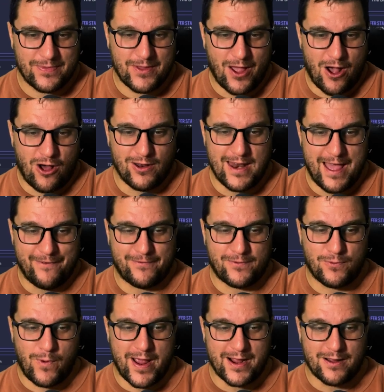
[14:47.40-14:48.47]
our left
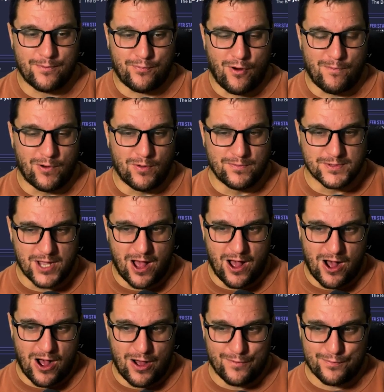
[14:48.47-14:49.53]
wing problems
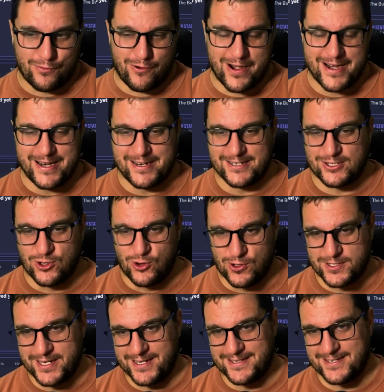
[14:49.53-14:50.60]
are pretty
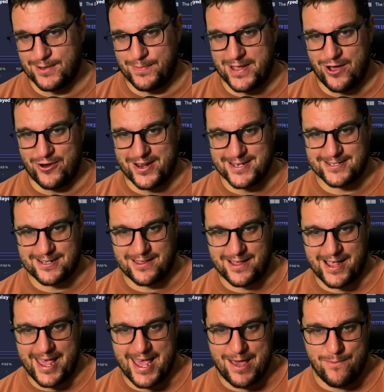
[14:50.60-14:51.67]
sorted, to be honest. I
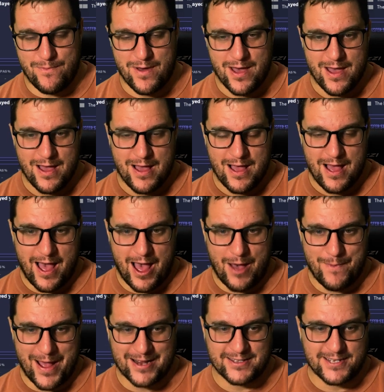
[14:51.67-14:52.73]
think him
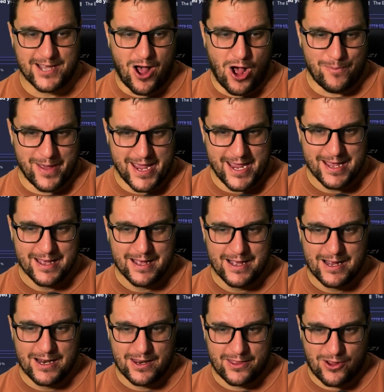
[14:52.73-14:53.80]
and Tarmy
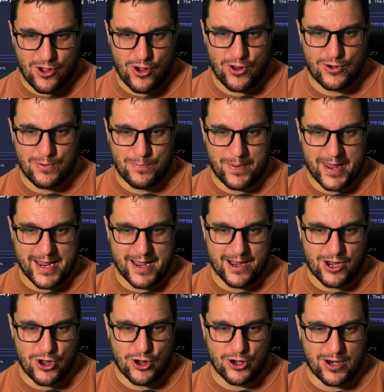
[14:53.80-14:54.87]
could be
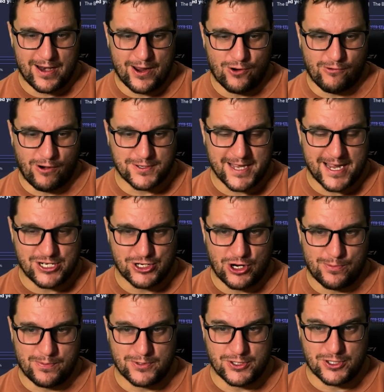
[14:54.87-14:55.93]
good little rotation
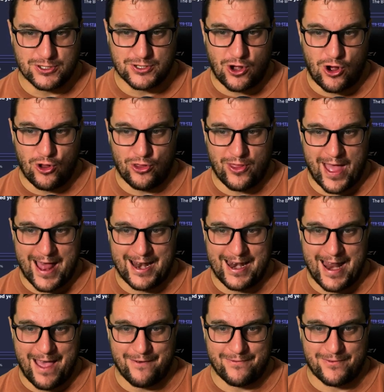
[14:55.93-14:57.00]
options on that
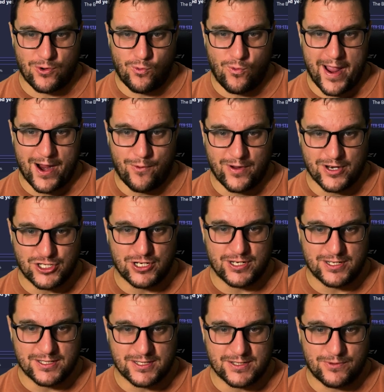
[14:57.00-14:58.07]
left wing, which
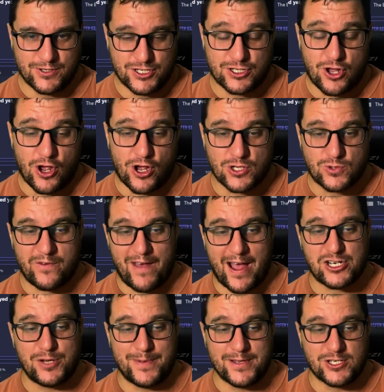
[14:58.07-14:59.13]
is good, because we've
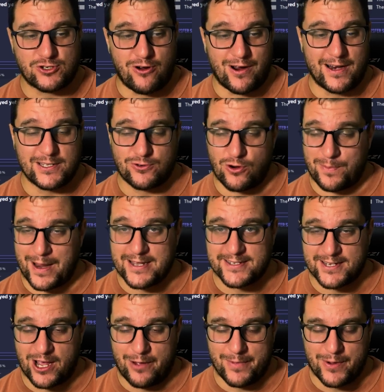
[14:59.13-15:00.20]
actually been struggling to replace
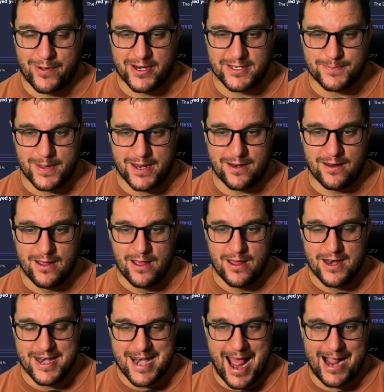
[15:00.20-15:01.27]
Tarmy when he's been
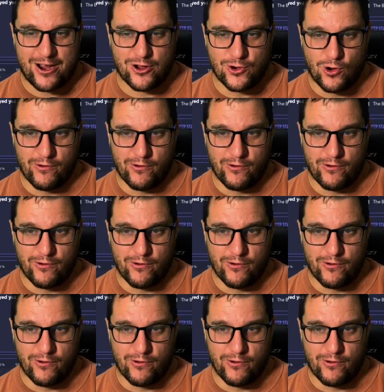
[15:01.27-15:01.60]
knackered or